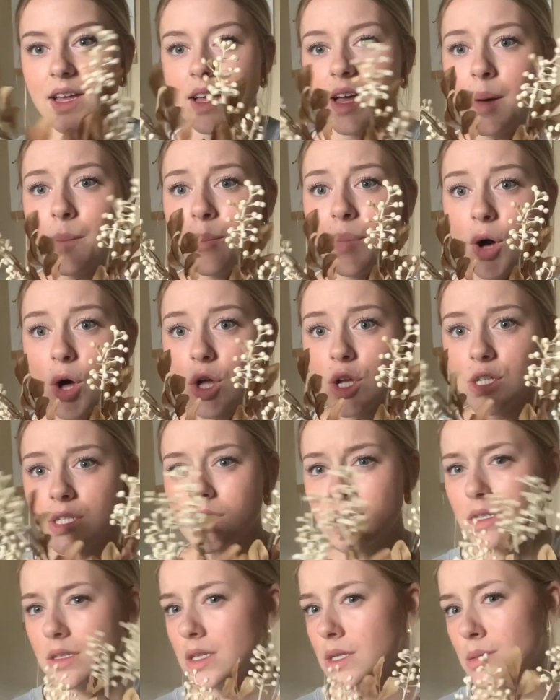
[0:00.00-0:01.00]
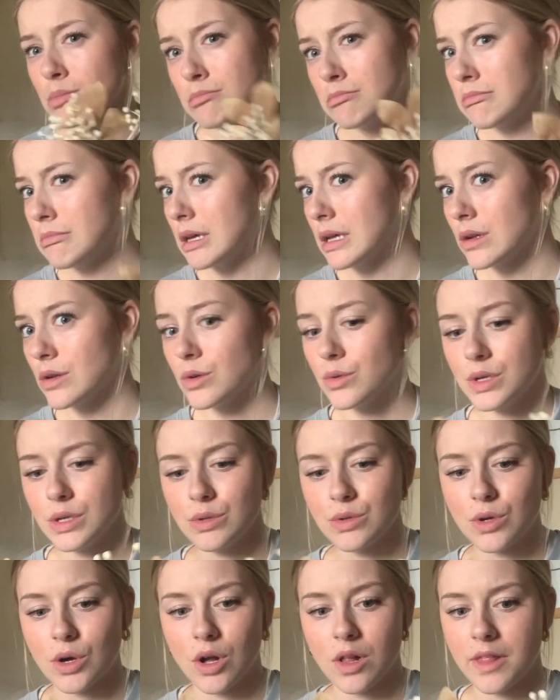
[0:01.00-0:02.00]
balls. I don't know what
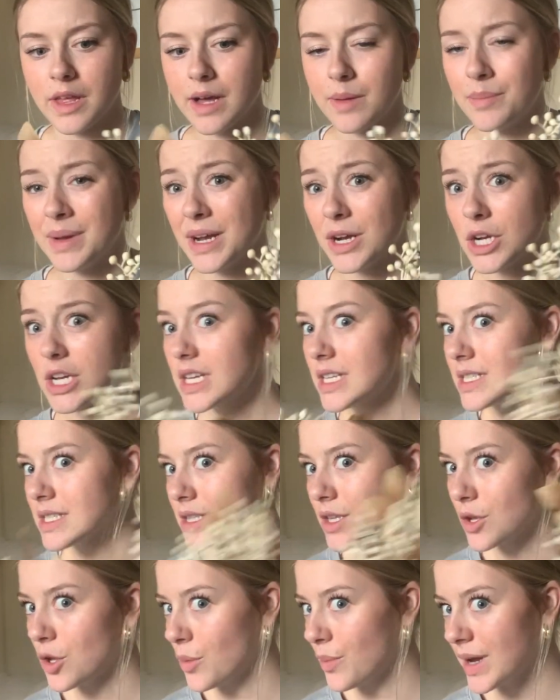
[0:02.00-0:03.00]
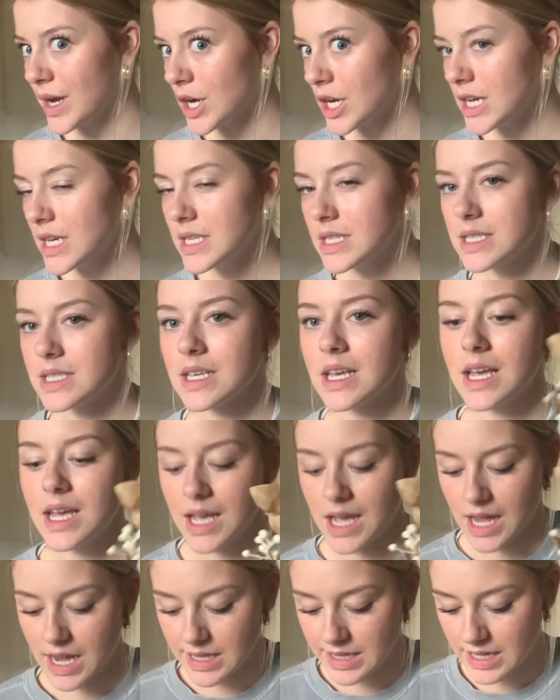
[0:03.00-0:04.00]
you'd call that, berries, little berries.
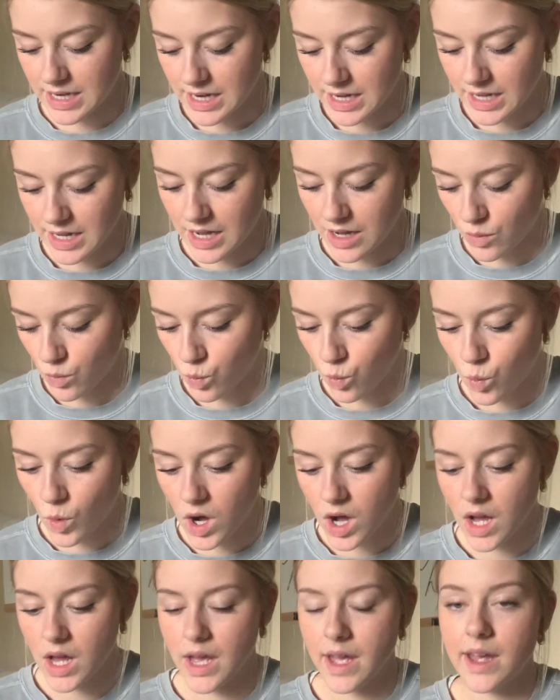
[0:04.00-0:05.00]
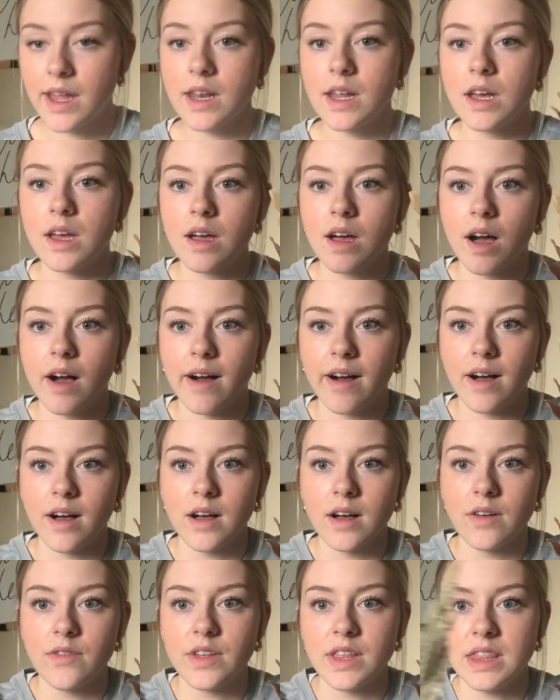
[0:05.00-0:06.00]
And then I got 1
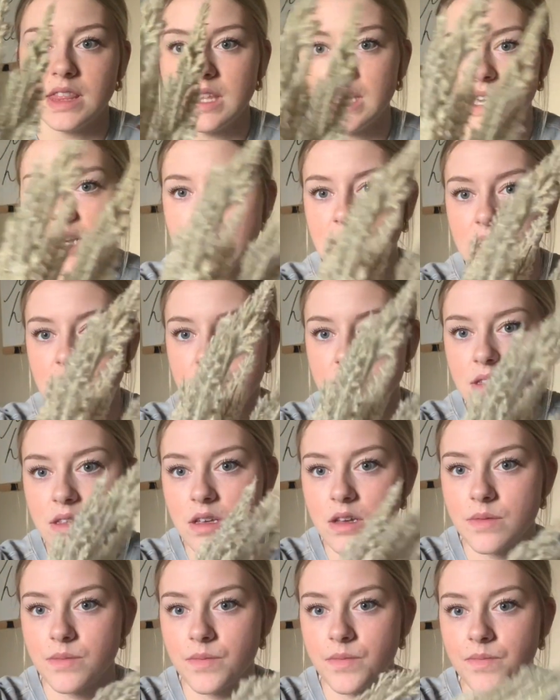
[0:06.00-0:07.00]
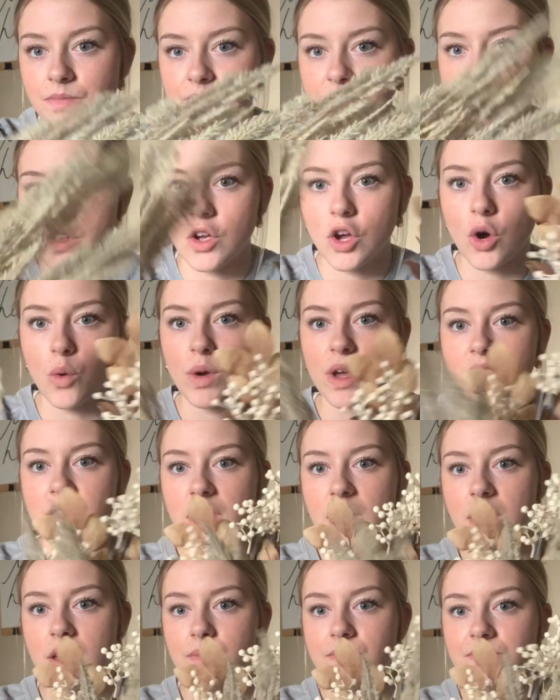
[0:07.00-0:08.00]
of these to go with
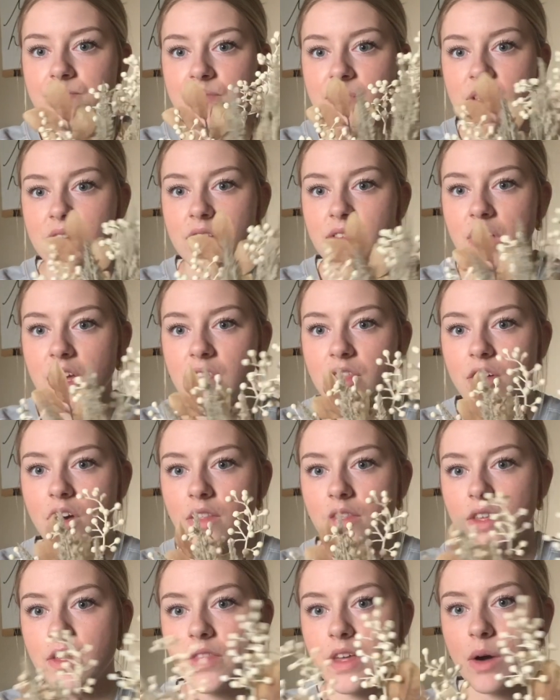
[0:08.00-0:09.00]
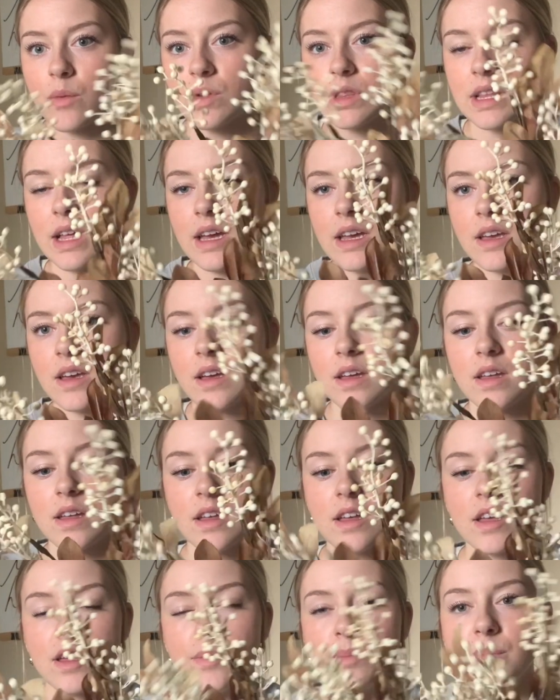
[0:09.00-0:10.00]
it because I thought that that would like
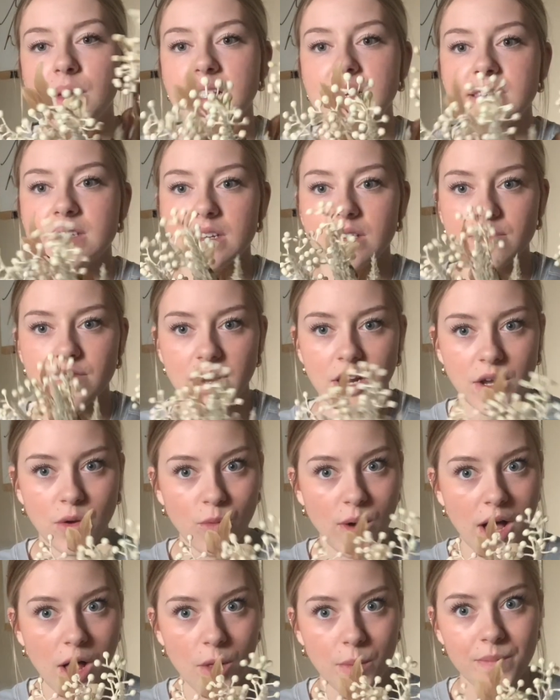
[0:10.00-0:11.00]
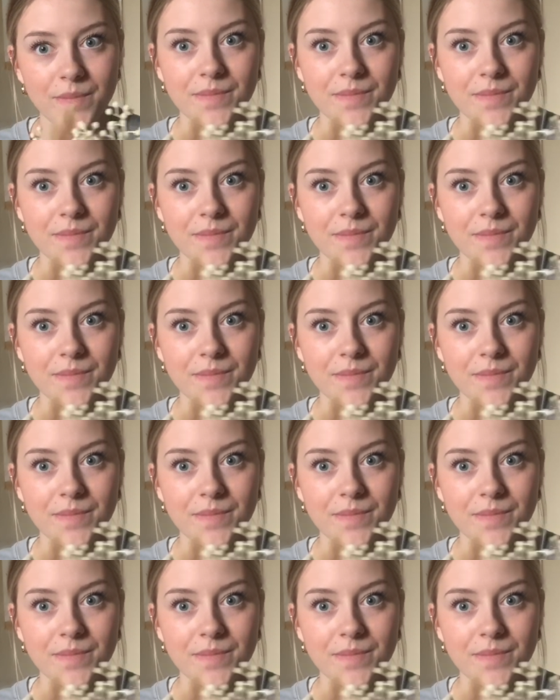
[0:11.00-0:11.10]
mix in very well.